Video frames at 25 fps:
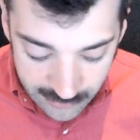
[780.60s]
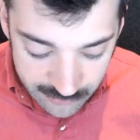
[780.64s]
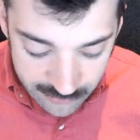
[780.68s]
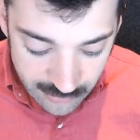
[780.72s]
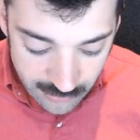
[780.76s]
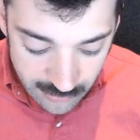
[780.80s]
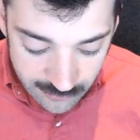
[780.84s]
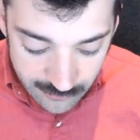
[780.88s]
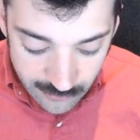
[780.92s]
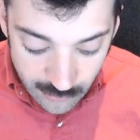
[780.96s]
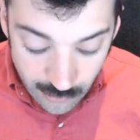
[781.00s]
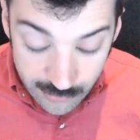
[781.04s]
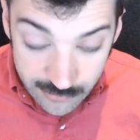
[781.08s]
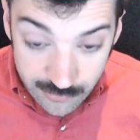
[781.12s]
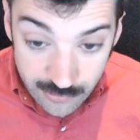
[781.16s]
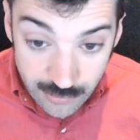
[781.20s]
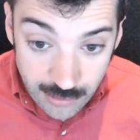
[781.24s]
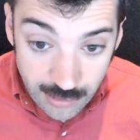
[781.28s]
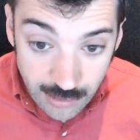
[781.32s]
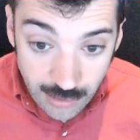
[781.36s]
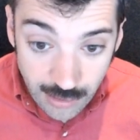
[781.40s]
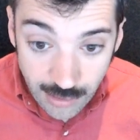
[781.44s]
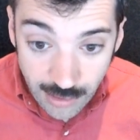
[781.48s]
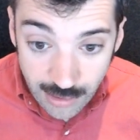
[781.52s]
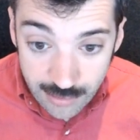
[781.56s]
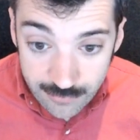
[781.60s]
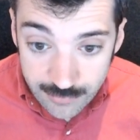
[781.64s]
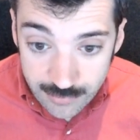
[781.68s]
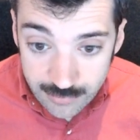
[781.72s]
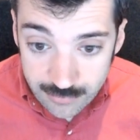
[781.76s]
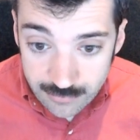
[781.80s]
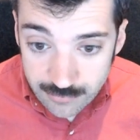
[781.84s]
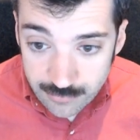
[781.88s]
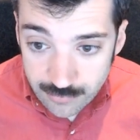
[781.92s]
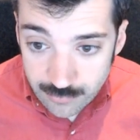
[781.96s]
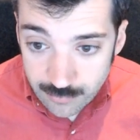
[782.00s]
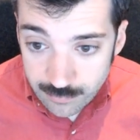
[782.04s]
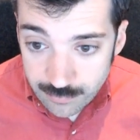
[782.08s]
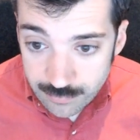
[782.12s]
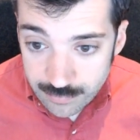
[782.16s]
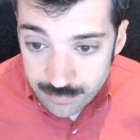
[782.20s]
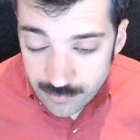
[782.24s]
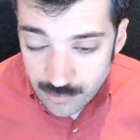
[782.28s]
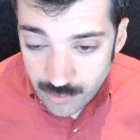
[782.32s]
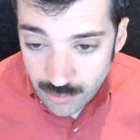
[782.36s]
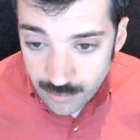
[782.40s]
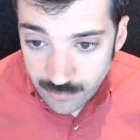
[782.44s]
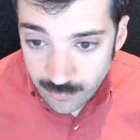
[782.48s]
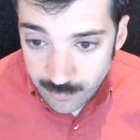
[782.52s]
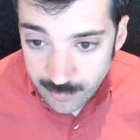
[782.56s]
fixture, of course, you need an oven to
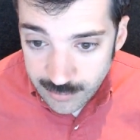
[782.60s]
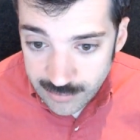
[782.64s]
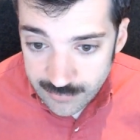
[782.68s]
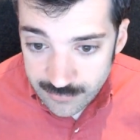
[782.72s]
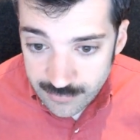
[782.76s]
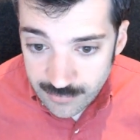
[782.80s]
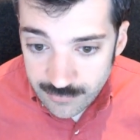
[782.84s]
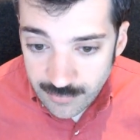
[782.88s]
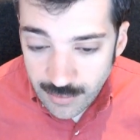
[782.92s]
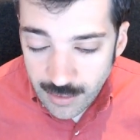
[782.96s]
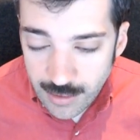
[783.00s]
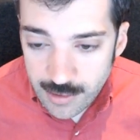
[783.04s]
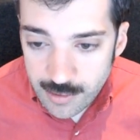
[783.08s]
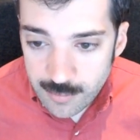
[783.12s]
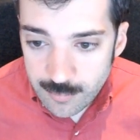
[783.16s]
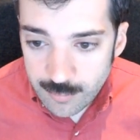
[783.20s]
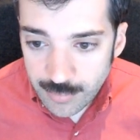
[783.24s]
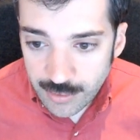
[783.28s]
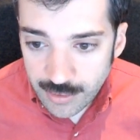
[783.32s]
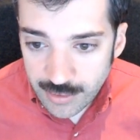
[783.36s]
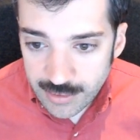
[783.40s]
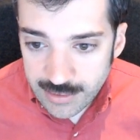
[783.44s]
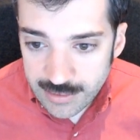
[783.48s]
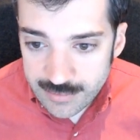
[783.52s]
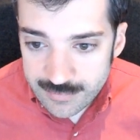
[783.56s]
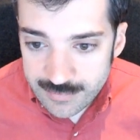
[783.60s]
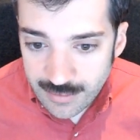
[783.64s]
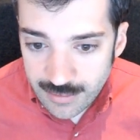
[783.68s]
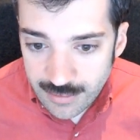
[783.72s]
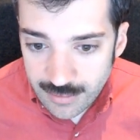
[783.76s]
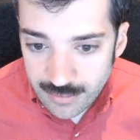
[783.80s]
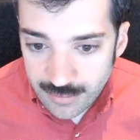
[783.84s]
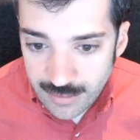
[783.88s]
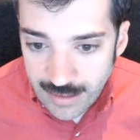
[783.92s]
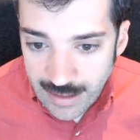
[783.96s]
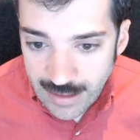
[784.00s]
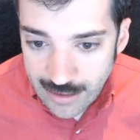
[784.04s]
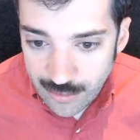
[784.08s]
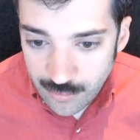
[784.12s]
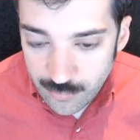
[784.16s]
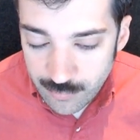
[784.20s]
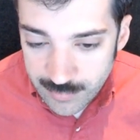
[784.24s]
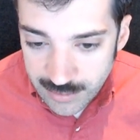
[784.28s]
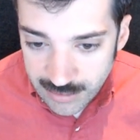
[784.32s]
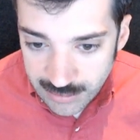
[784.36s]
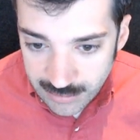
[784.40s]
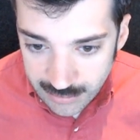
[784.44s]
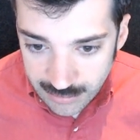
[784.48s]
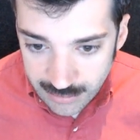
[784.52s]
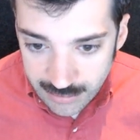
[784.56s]
cook the pizzas please allow
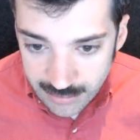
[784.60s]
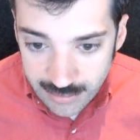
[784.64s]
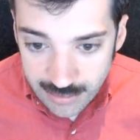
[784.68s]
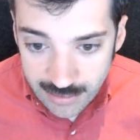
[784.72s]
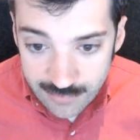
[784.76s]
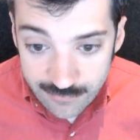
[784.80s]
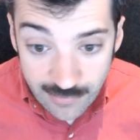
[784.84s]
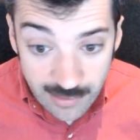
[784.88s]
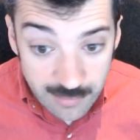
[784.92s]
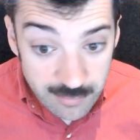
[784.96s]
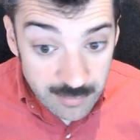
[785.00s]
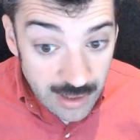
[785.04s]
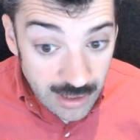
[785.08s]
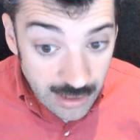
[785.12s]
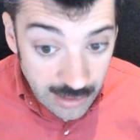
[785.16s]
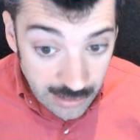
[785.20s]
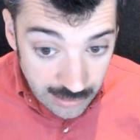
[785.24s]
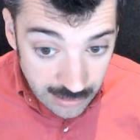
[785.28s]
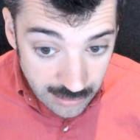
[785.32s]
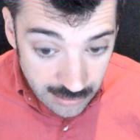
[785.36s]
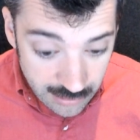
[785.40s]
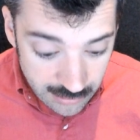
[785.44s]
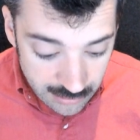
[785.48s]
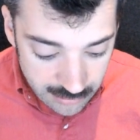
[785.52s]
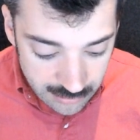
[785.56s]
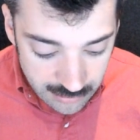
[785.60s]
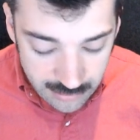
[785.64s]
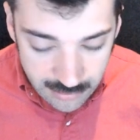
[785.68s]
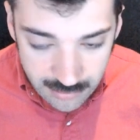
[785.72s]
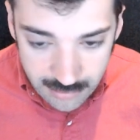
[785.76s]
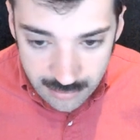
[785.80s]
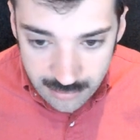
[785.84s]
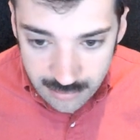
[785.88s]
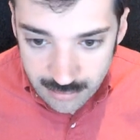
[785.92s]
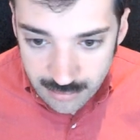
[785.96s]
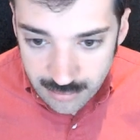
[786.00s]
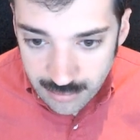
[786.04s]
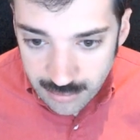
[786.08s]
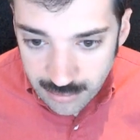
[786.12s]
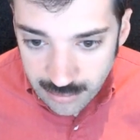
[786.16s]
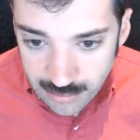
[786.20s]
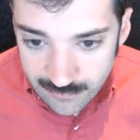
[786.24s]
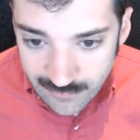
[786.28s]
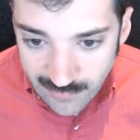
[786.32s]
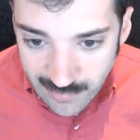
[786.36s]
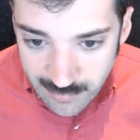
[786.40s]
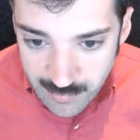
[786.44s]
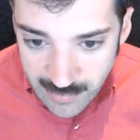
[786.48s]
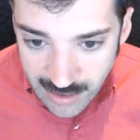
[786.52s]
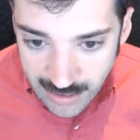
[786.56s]
me, if I may,
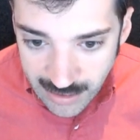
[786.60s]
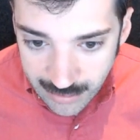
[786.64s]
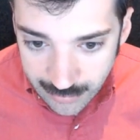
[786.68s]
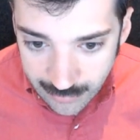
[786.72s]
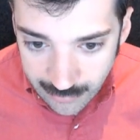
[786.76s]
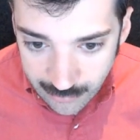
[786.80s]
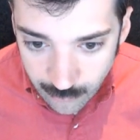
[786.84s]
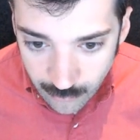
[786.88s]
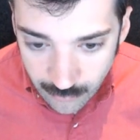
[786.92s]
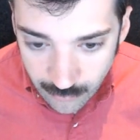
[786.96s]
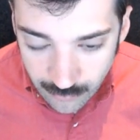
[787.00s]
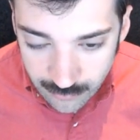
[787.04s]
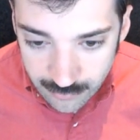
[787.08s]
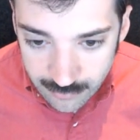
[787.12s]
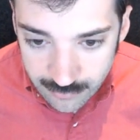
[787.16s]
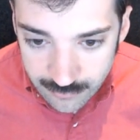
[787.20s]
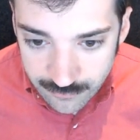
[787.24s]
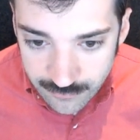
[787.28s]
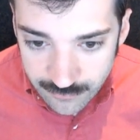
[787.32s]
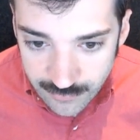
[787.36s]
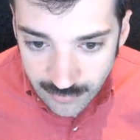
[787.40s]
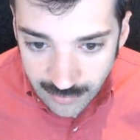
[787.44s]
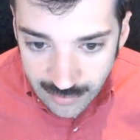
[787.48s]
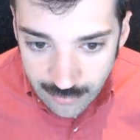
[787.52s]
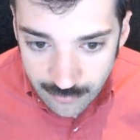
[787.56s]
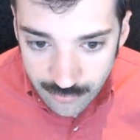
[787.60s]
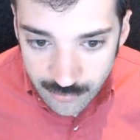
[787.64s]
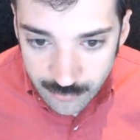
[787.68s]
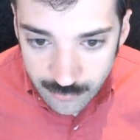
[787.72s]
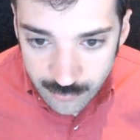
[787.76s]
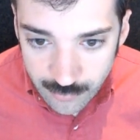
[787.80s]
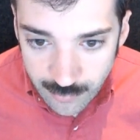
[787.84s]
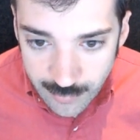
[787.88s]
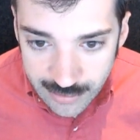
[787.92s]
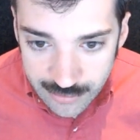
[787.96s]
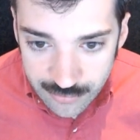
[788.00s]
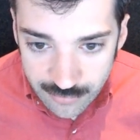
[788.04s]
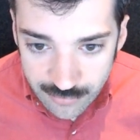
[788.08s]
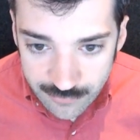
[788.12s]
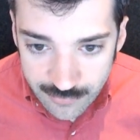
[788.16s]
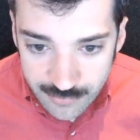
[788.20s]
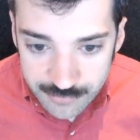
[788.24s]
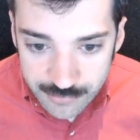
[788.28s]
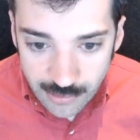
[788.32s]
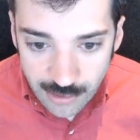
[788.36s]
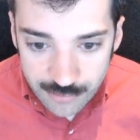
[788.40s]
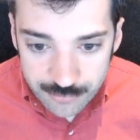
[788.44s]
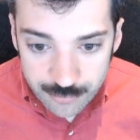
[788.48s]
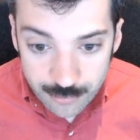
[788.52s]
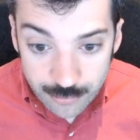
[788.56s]
if I may, I will fill out the remainder of
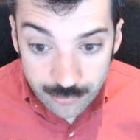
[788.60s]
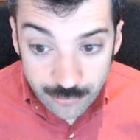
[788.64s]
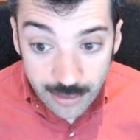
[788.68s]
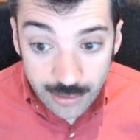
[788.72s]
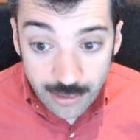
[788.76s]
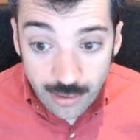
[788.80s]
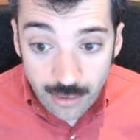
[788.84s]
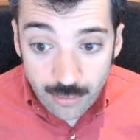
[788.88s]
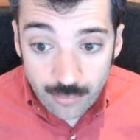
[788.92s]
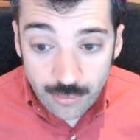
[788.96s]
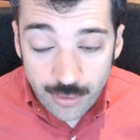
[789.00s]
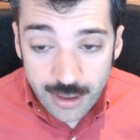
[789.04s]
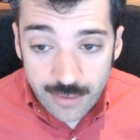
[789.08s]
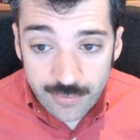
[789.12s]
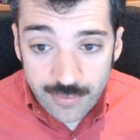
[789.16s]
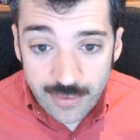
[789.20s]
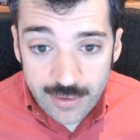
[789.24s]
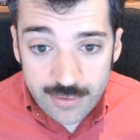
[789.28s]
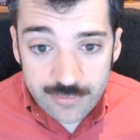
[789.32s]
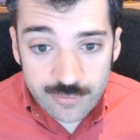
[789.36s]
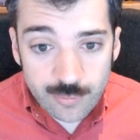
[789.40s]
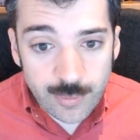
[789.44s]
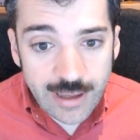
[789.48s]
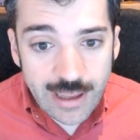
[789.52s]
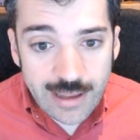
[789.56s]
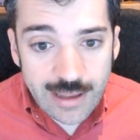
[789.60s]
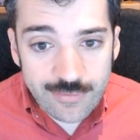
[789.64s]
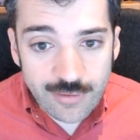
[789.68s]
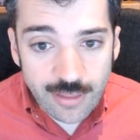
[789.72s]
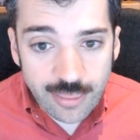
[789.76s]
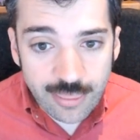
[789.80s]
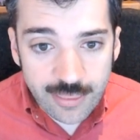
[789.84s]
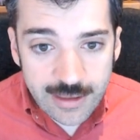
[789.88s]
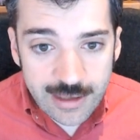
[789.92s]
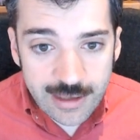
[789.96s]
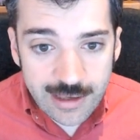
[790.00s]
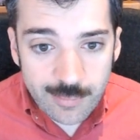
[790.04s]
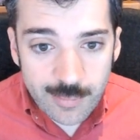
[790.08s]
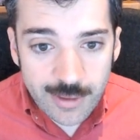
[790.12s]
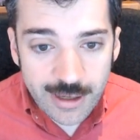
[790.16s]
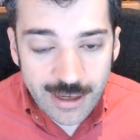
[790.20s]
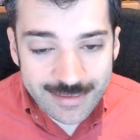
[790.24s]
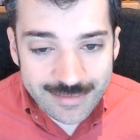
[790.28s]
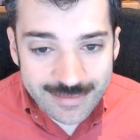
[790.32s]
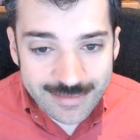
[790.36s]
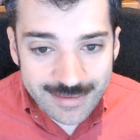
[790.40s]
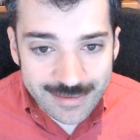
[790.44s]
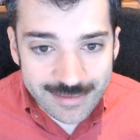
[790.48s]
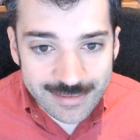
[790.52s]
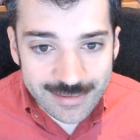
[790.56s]
this crossword grid. Oh, look at this. We have a theme, and
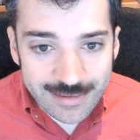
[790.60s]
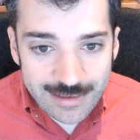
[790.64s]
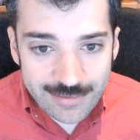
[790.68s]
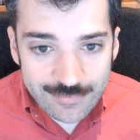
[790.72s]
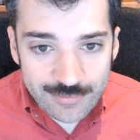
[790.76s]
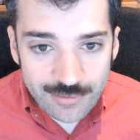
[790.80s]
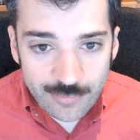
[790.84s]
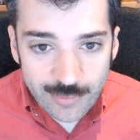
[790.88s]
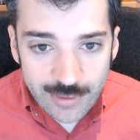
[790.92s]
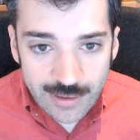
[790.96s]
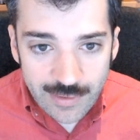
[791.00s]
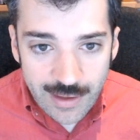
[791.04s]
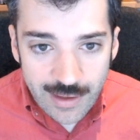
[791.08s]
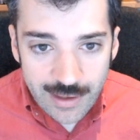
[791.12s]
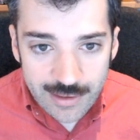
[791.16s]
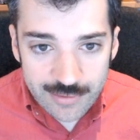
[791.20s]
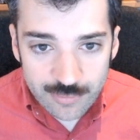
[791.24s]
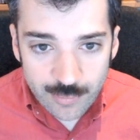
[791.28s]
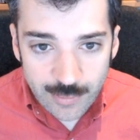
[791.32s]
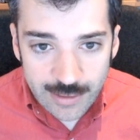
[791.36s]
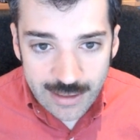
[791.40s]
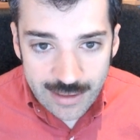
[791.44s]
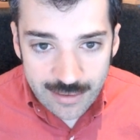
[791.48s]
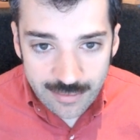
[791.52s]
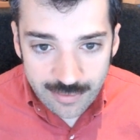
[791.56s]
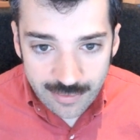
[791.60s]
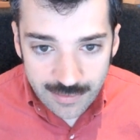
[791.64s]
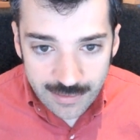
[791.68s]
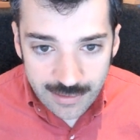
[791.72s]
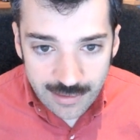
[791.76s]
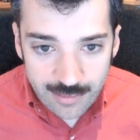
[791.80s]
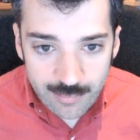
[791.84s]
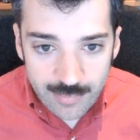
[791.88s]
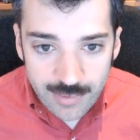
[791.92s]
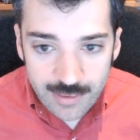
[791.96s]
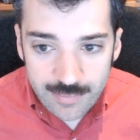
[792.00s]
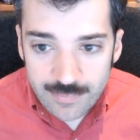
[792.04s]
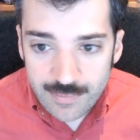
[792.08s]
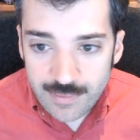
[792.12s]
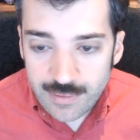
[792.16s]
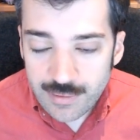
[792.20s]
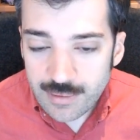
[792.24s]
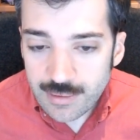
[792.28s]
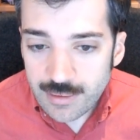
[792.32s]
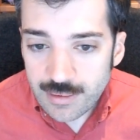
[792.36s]
I didn't even realize we had a theme.